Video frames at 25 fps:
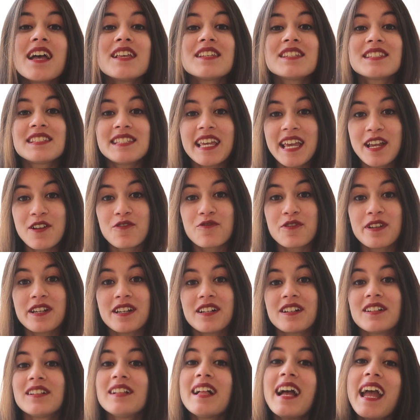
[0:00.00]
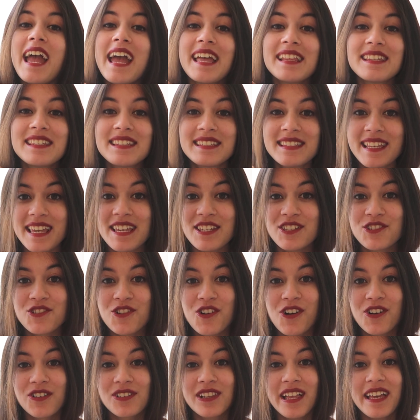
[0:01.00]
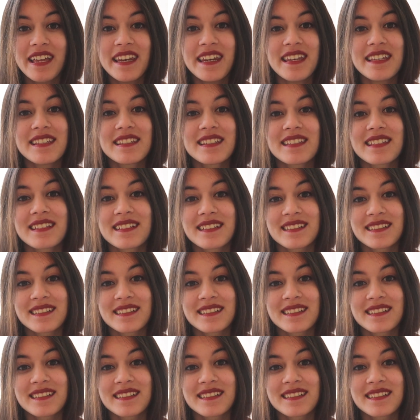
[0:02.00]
Stay real and stay strong, ladies.